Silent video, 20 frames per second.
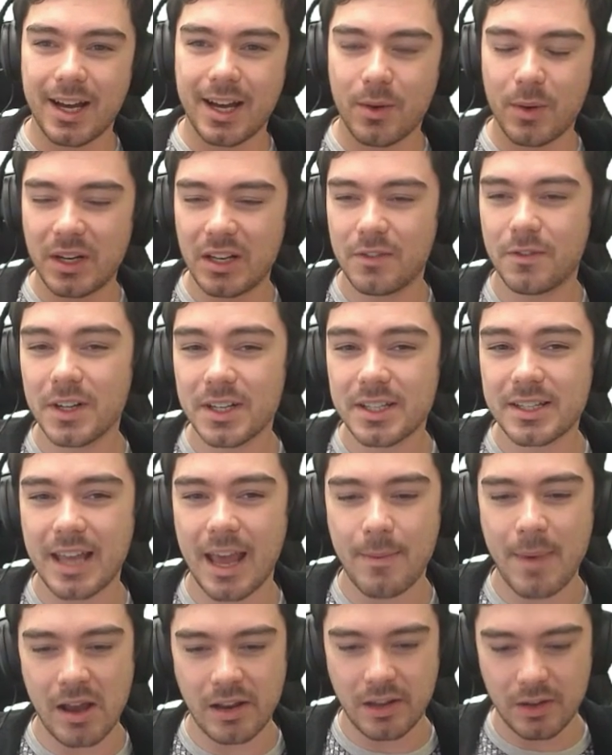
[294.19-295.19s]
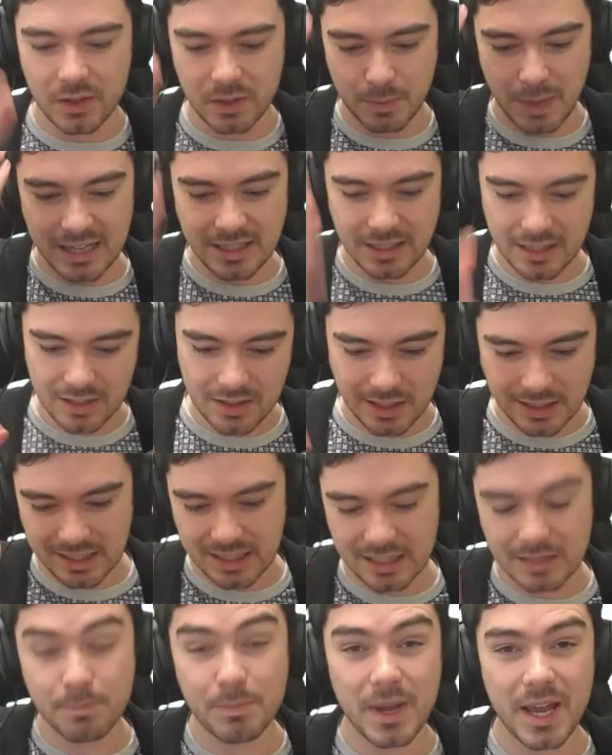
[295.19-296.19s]
When he first came out, he was basically just
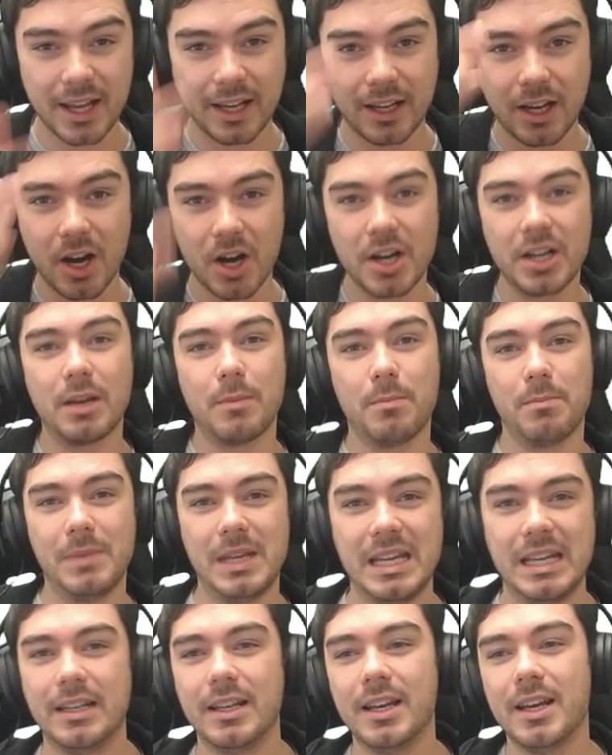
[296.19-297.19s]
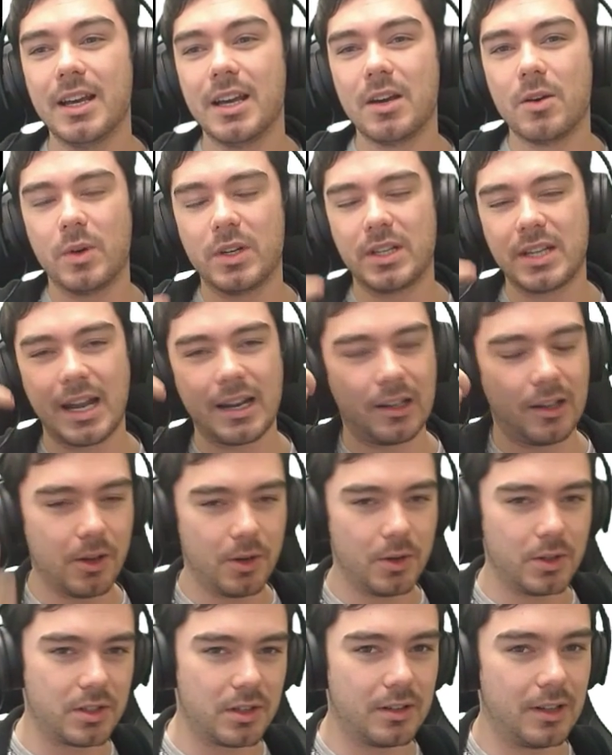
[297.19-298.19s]
this big hunk of meat which had
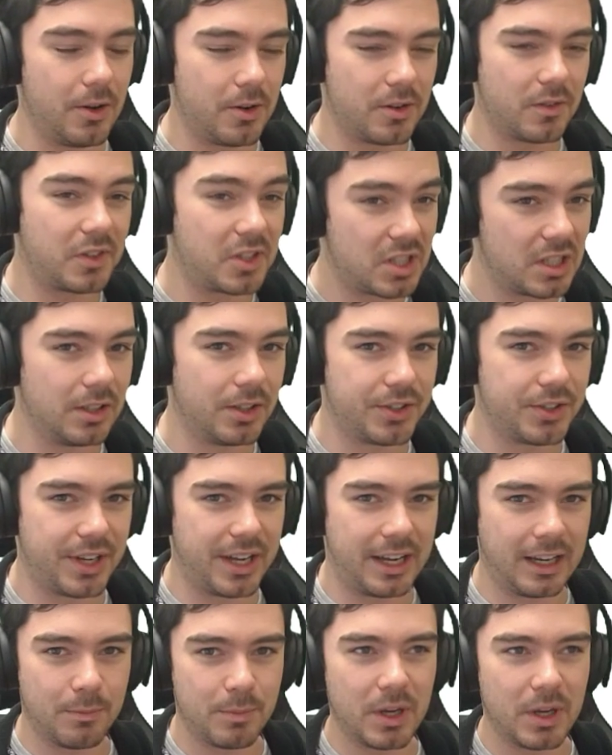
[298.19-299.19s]
load of shielding,